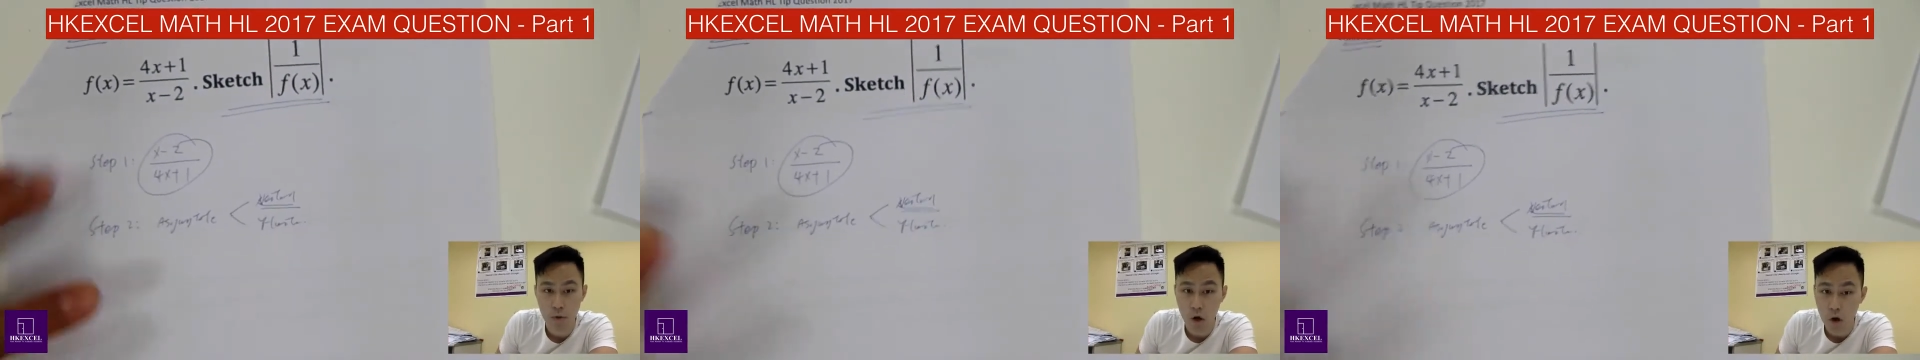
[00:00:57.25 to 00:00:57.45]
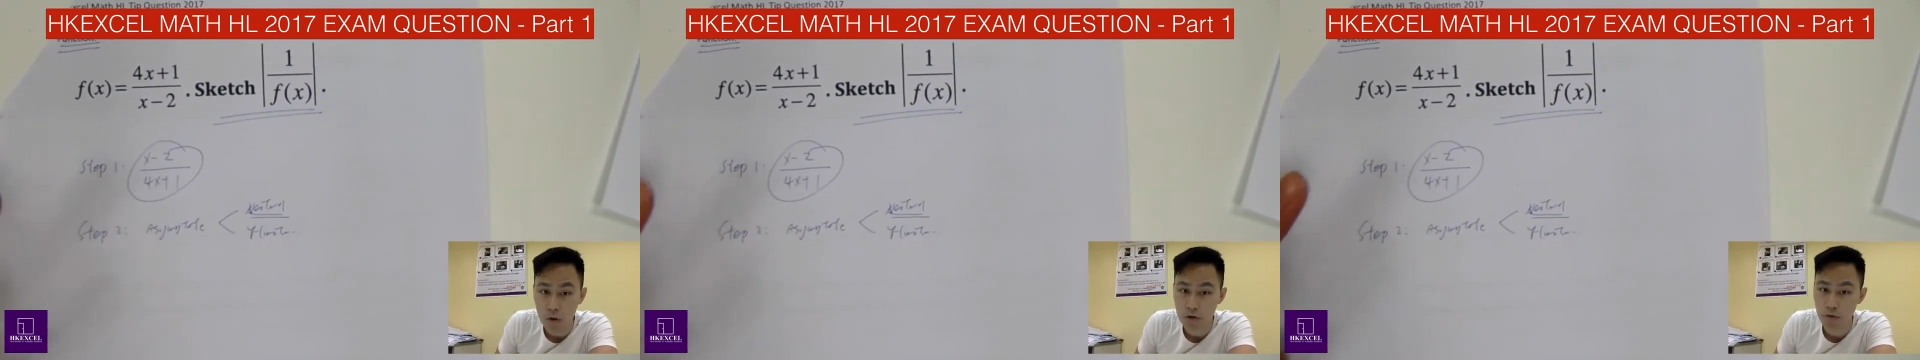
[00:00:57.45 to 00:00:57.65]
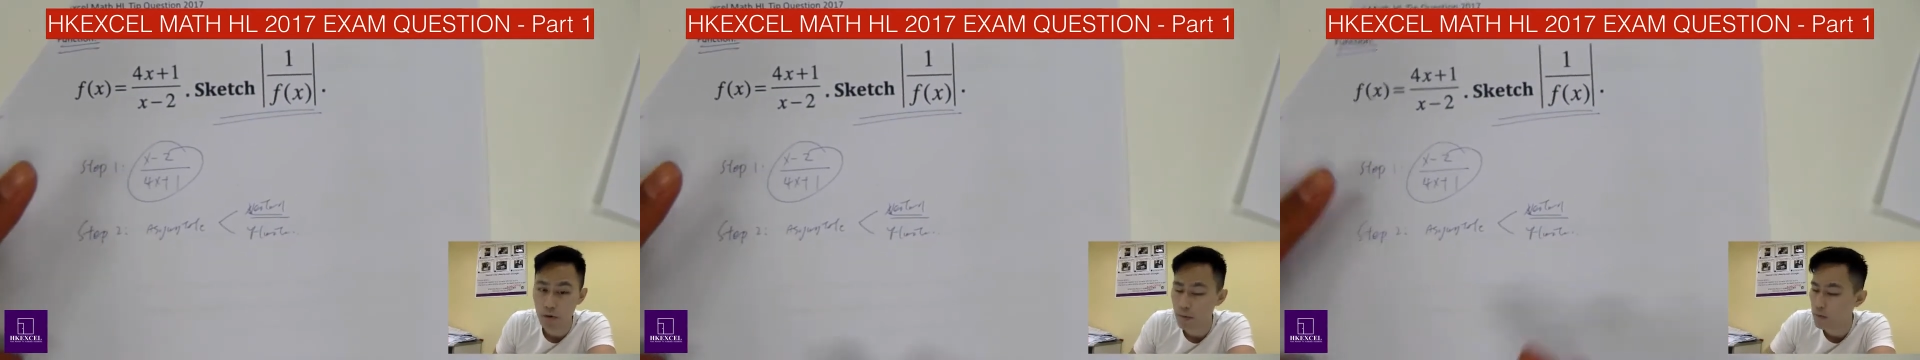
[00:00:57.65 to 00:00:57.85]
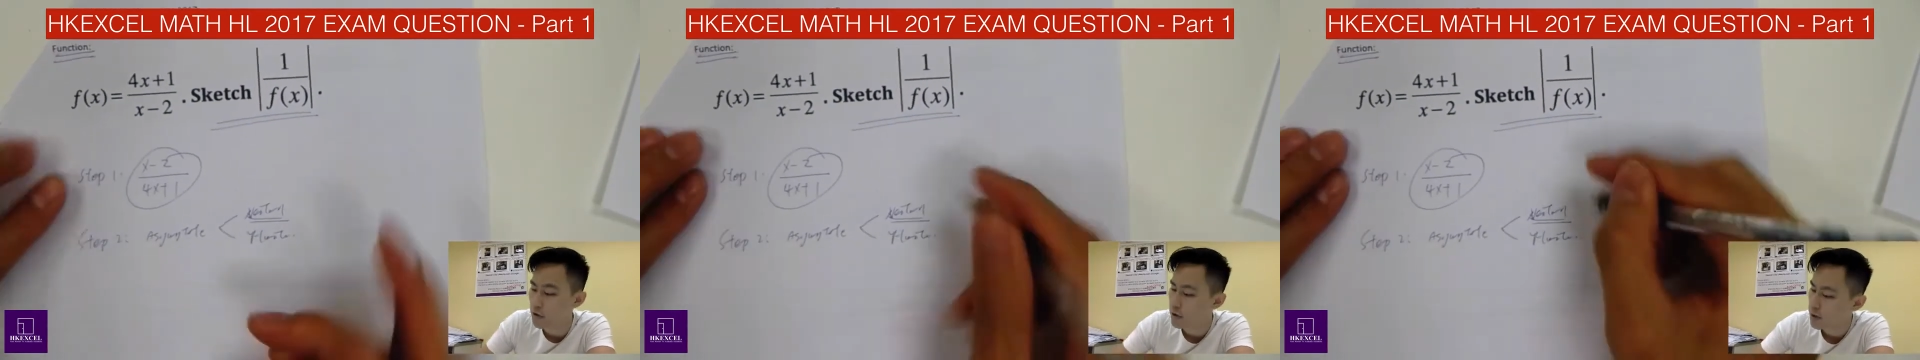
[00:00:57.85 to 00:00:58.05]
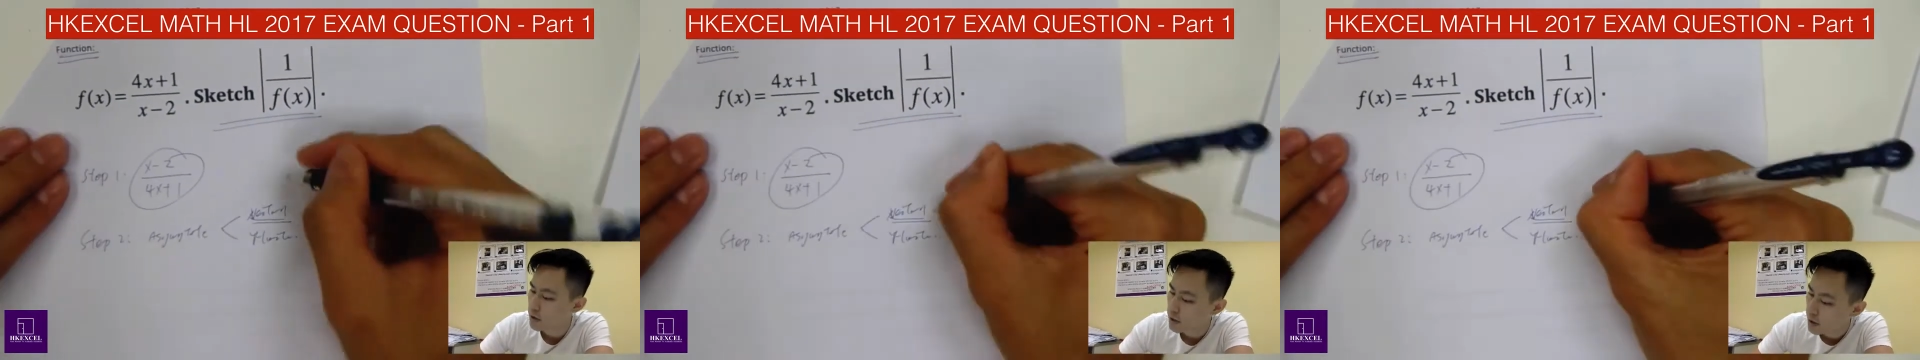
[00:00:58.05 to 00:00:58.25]
Always remember
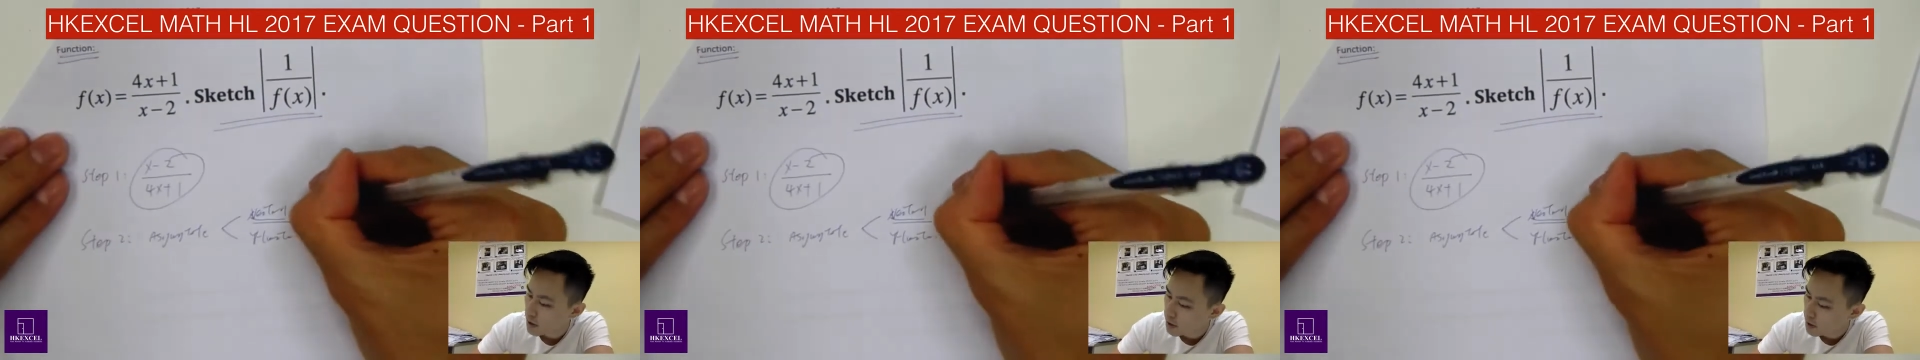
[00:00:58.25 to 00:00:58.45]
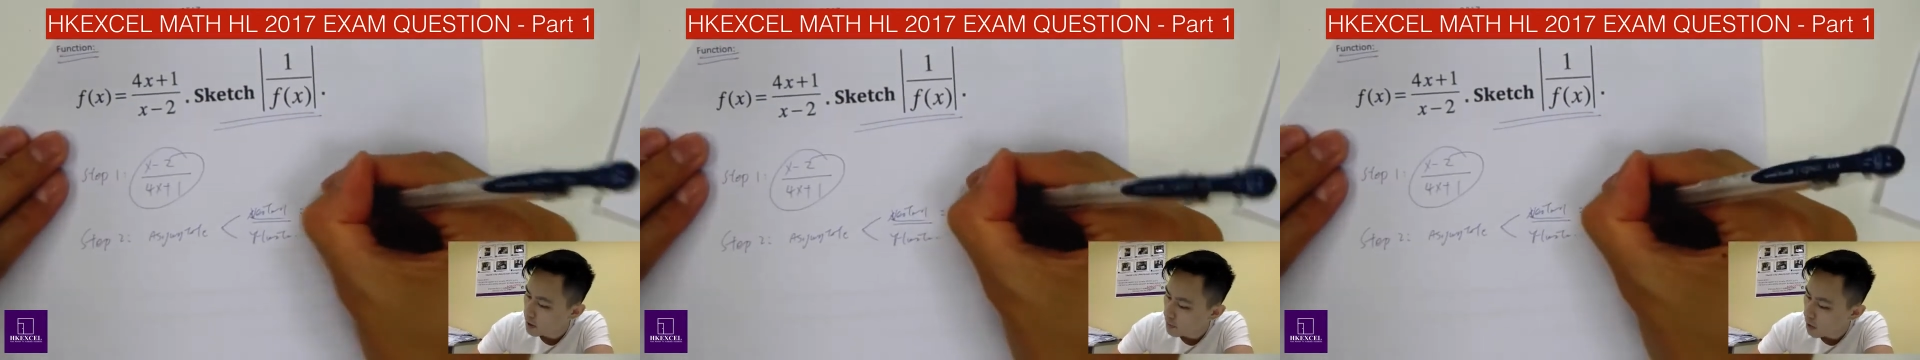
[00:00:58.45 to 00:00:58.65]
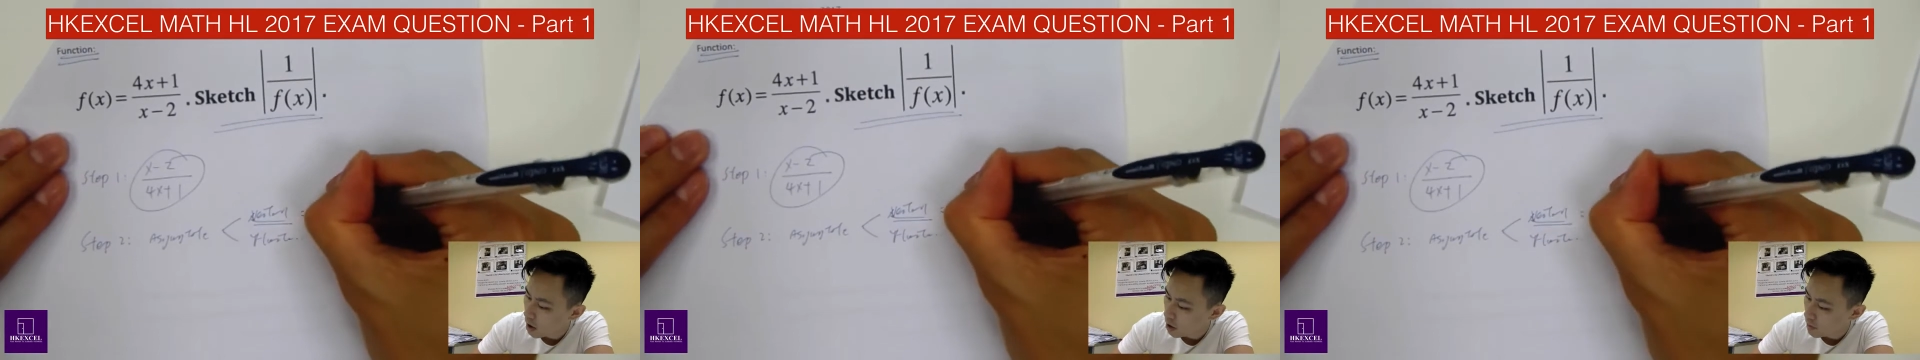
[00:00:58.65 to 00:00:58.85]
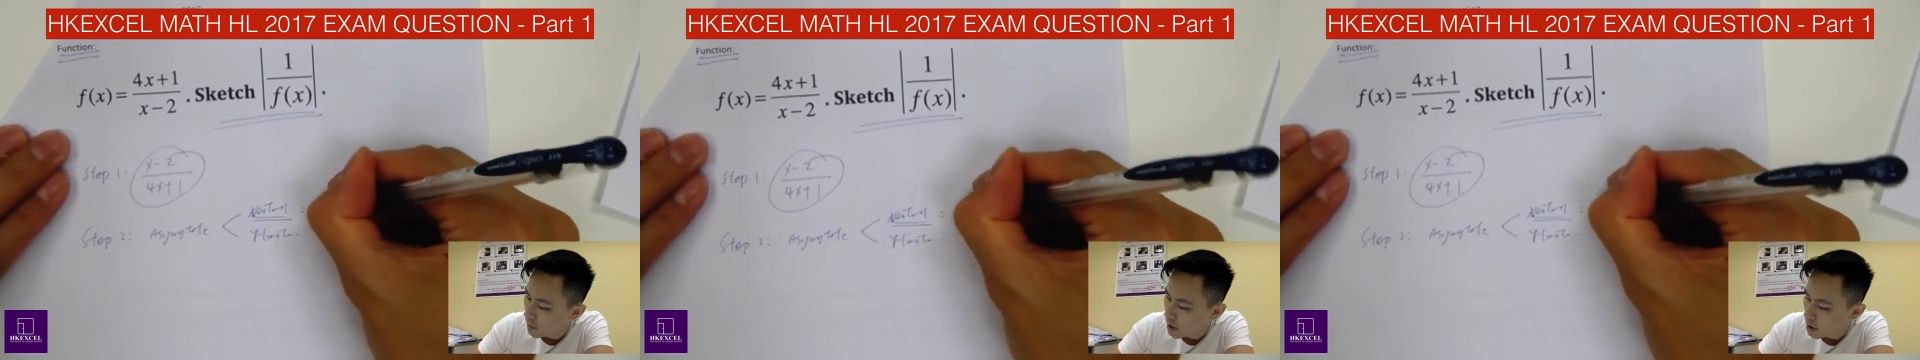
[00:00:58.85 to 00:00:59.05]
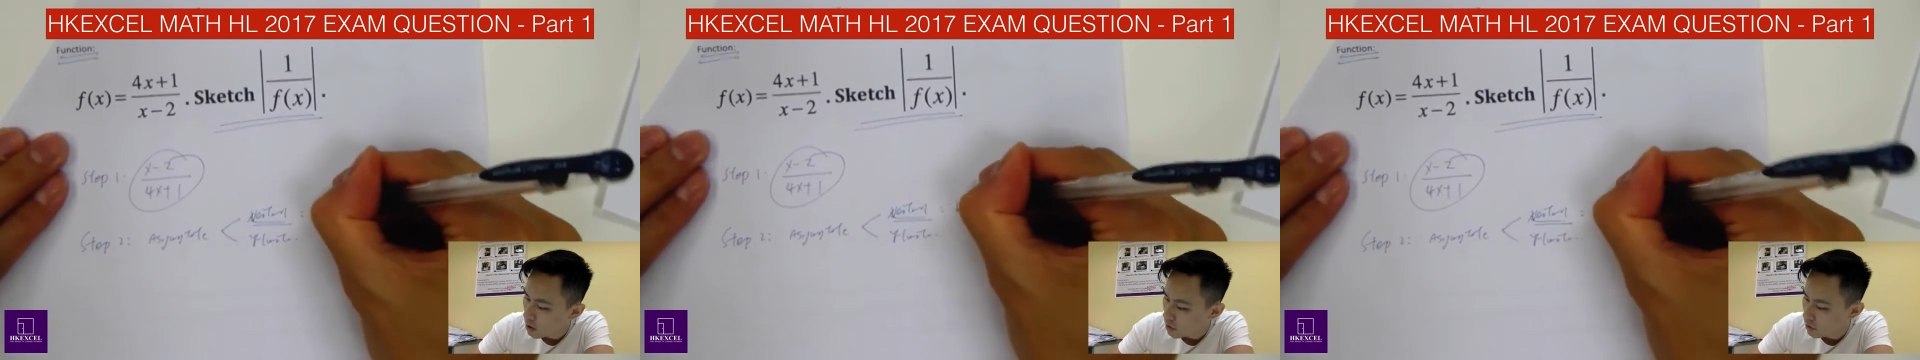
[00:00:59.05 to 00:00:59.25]
is the bottom
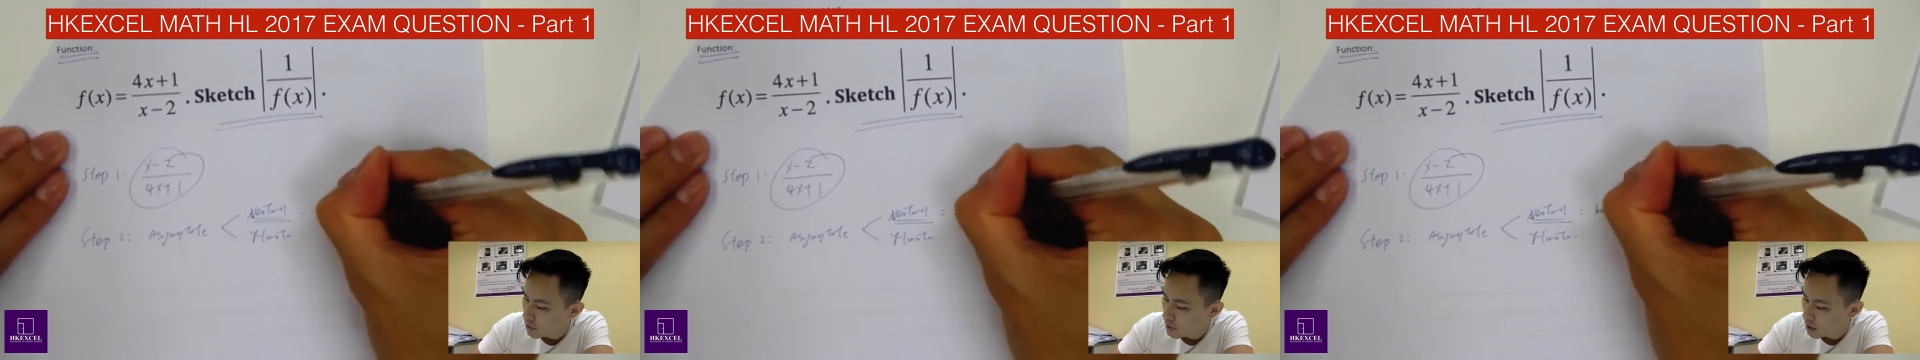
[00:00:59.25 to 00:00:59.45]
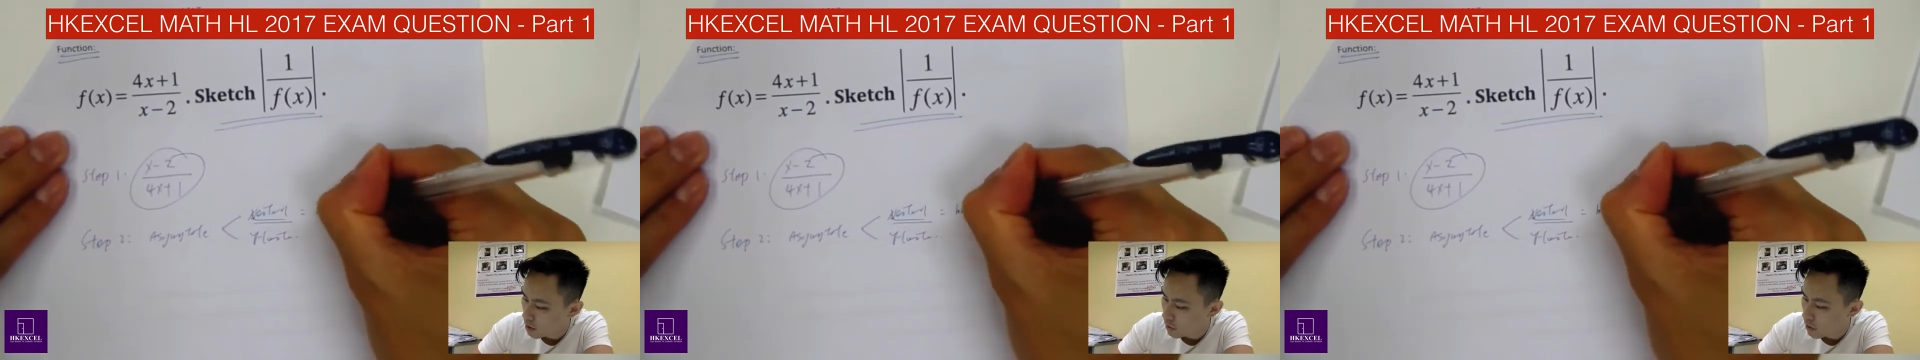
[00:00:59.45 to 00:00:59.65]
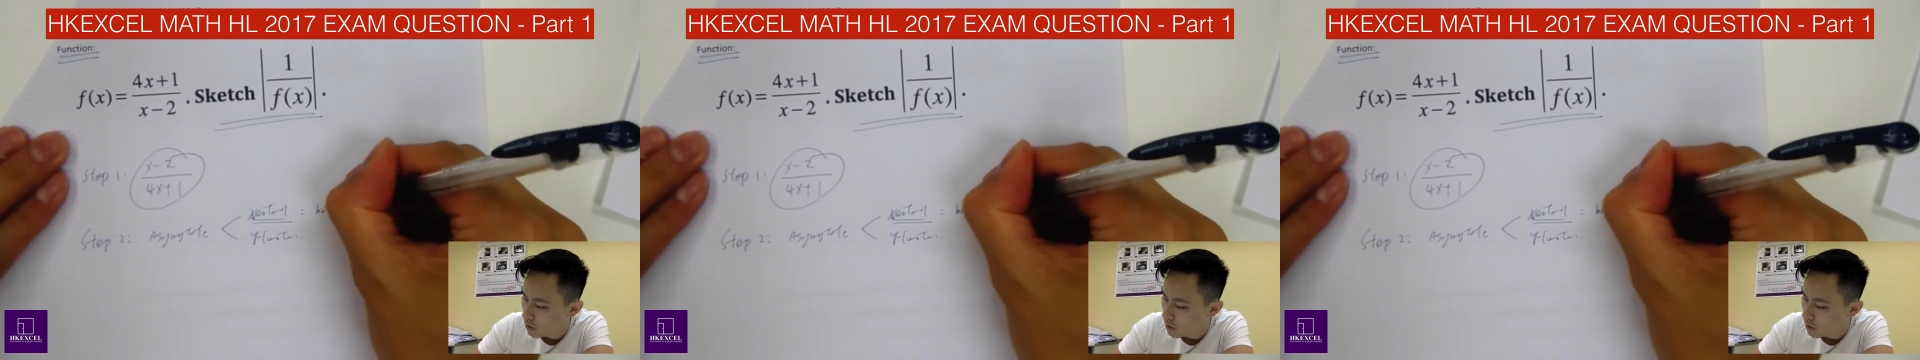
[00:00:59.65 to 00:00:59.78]
equal to zero,